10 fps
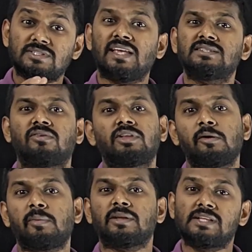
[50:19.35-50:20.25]
size of
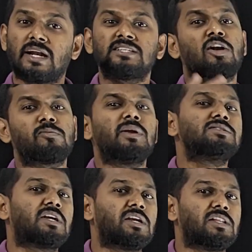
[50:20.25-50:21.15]
the image, that is not
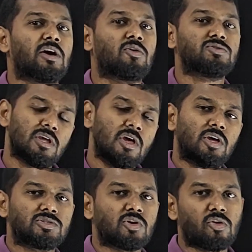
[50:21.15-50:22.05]
mentioned in the question,
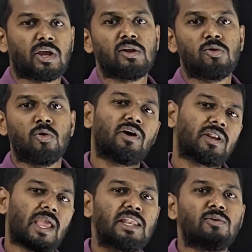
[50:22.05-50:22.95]
so you can go
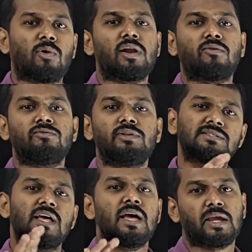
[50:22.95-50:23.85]
for any one of
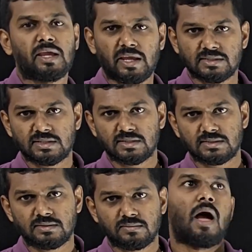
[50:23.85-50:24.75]
these
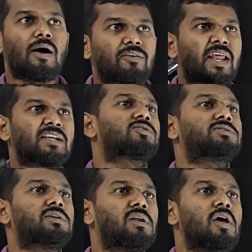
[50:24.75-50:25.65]
cases. Our next
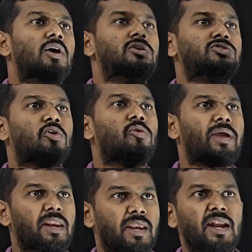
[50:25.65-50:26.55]
question, show by
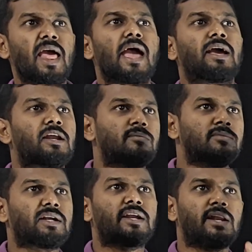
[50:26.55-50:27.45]
a ray diagram
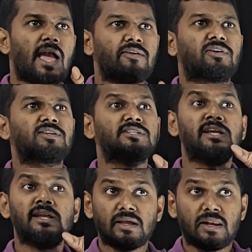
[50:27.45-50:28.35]
that a
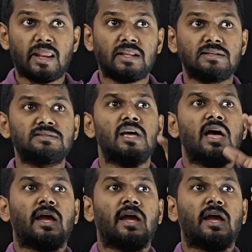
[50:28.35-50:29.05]
diverging lens